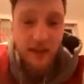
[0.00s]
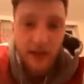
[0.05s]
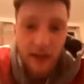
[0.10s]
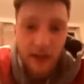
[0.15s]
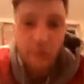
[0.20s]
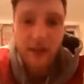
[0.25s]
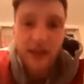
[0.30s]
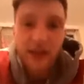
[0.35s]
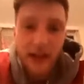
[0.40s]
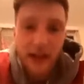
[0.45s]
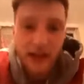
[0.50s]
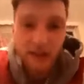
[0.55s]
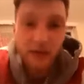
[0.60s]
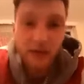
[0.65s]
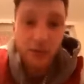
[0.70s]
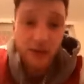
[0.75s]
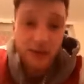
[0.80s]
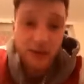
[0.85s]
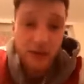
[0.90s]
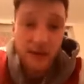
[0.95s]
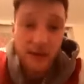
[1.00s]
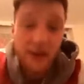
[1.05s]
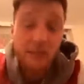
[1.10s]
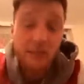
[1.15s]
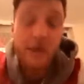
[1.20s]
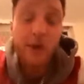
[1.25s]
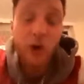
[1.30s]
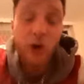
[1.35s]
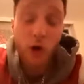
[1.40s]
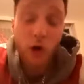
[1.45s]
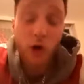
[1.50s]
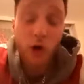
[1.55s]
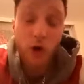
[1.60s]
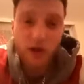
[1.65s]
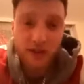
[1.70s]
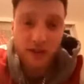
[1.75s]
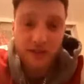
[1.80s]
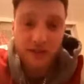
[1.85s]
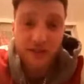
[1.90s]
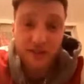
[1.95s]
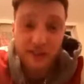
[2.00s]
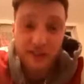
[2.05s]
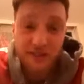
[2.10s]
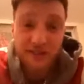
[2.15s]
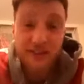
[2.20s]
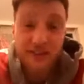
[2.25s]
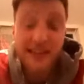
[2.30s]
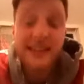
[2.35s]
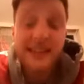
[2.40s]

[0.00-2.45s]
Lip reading: Let me get it twisted. No. Listen.